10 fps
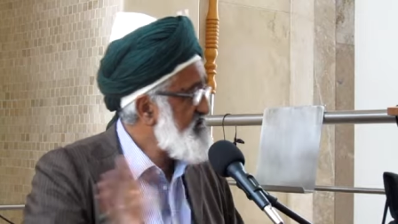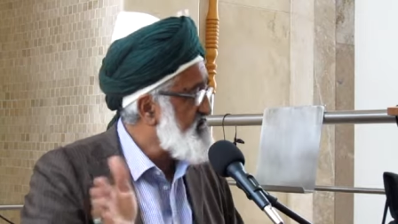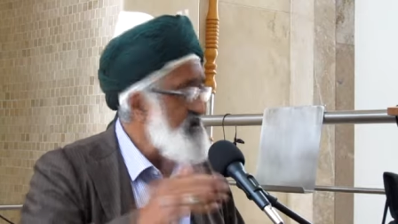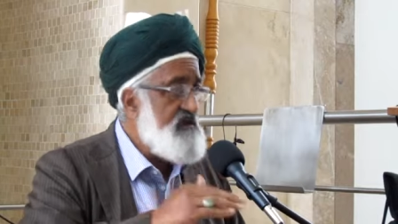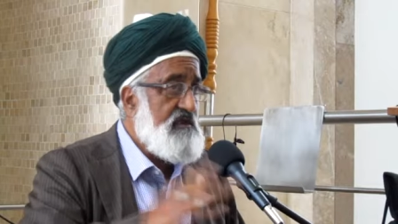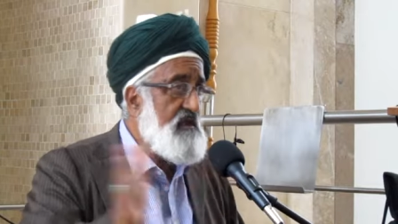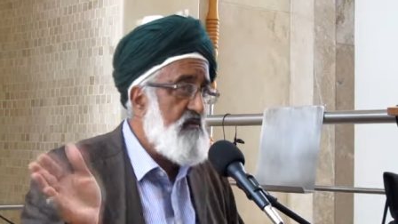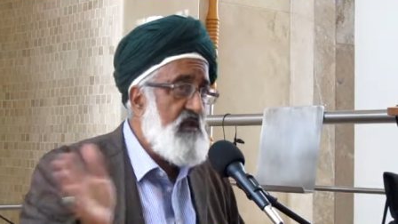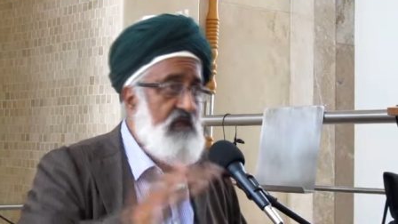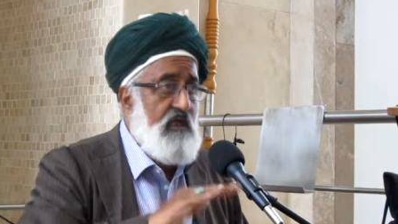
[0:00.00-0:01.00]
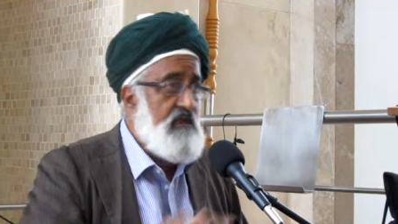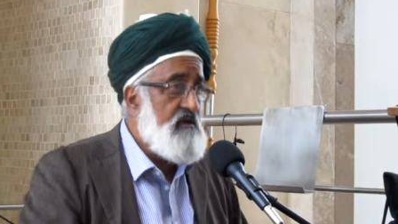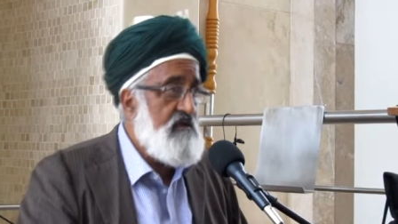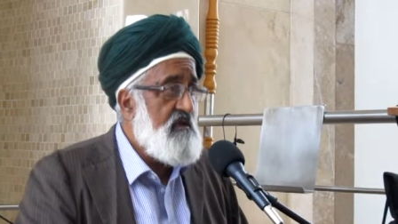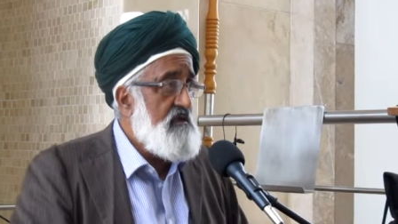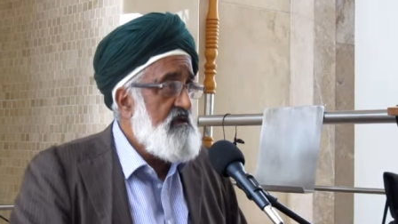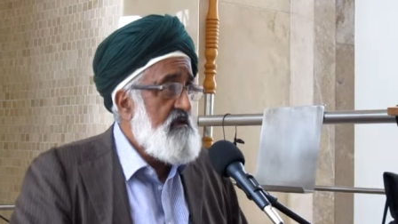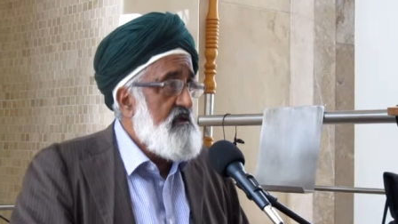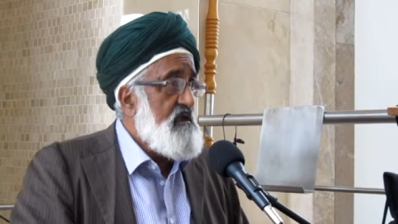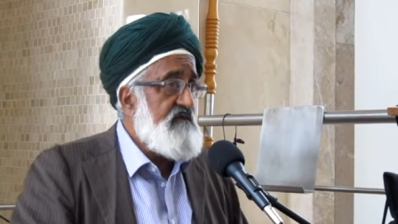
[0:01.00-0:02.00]
jinns and amal,
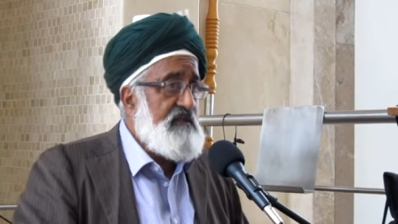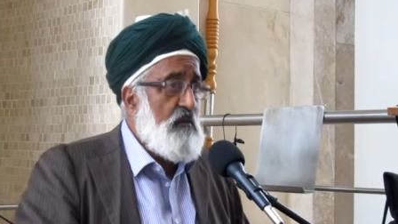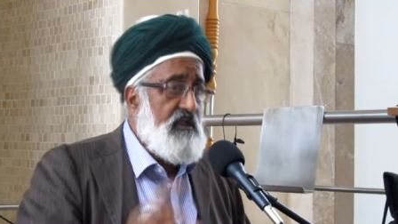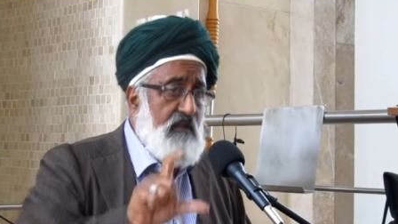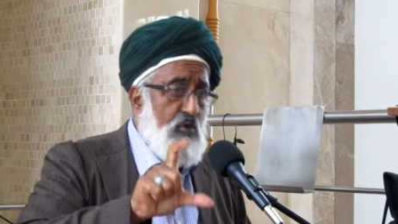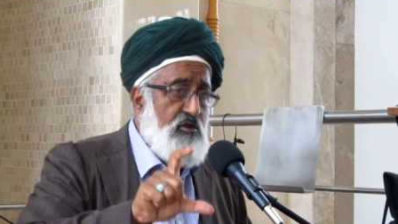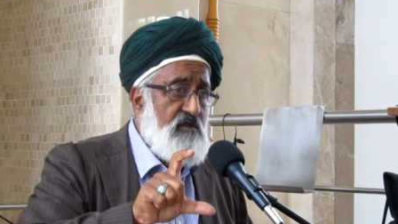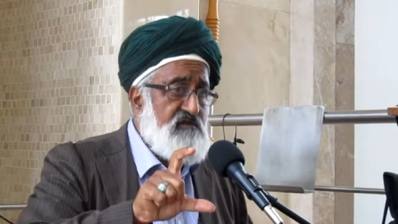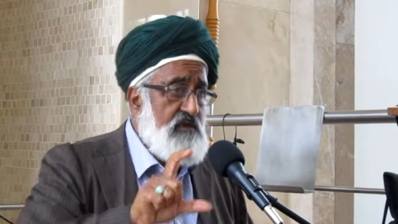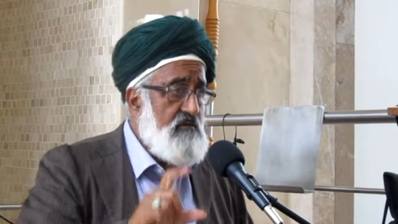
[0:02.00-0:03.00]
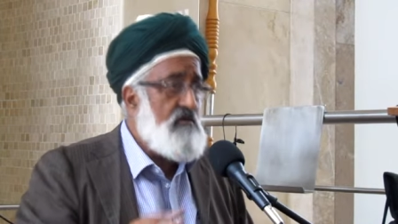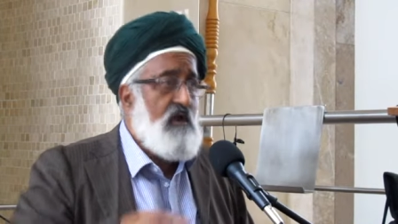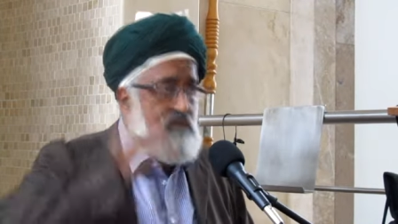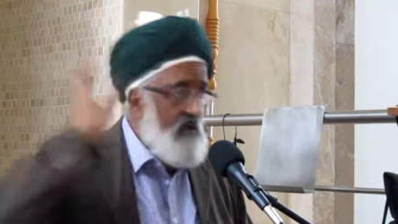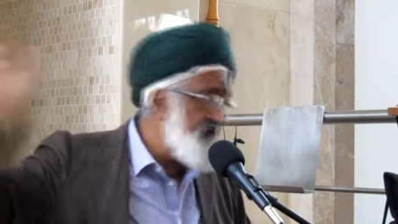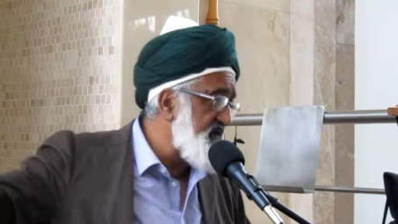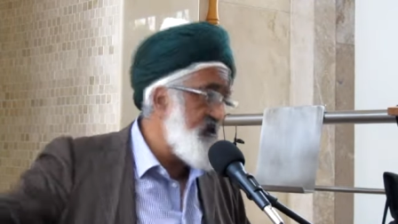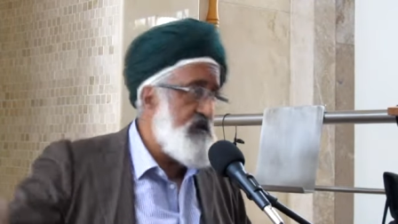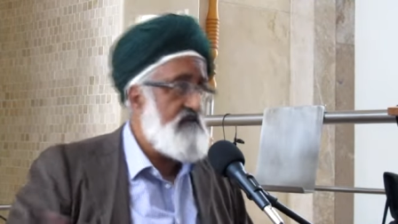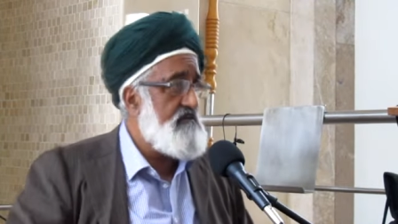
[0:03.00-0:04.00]
even the one in the bottle jinn, look for
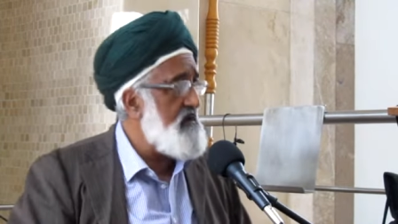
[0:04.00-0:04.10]
them.